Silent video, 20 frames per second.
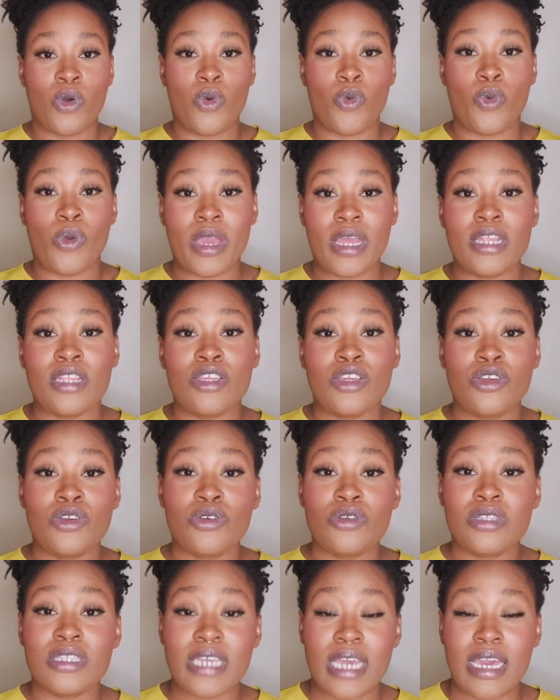When
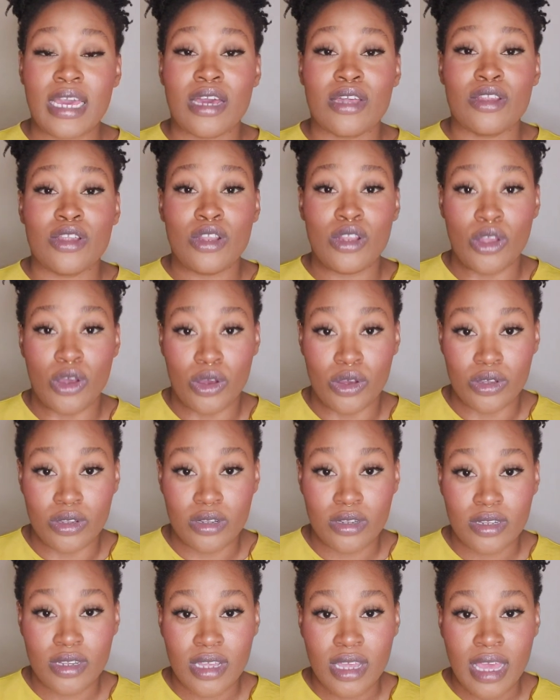you take out a
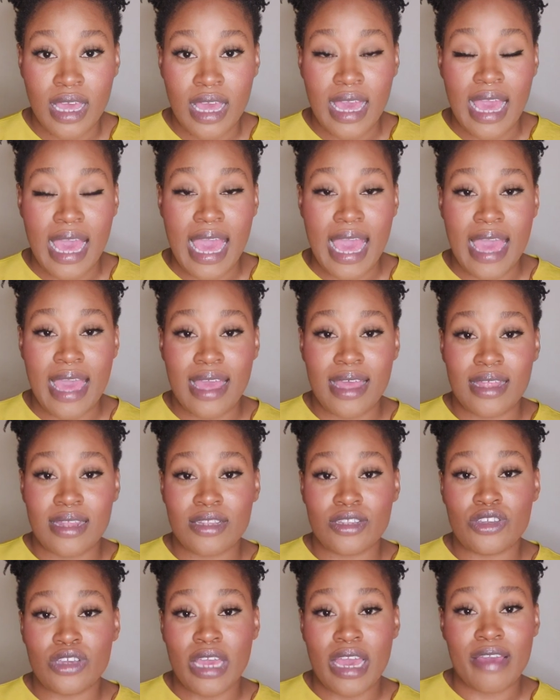loan
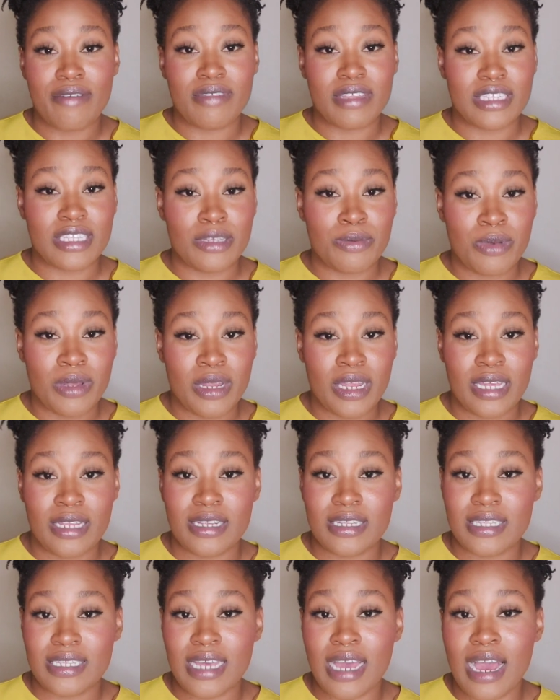and you have the
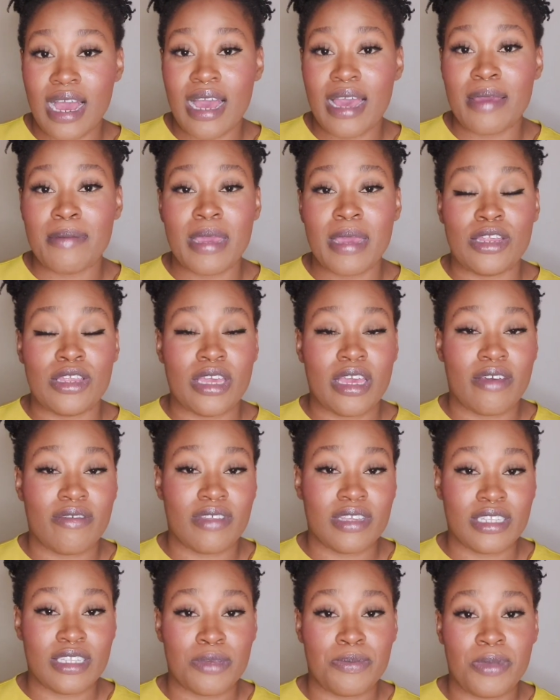stipulated time and you have
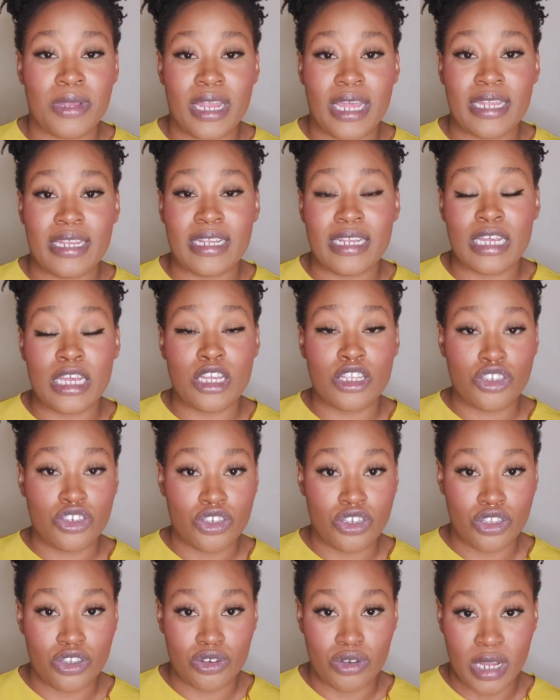the stipulated
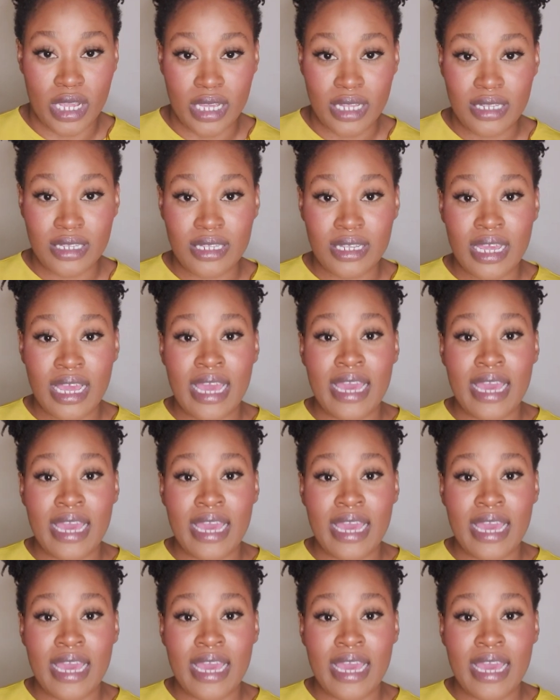interest rate,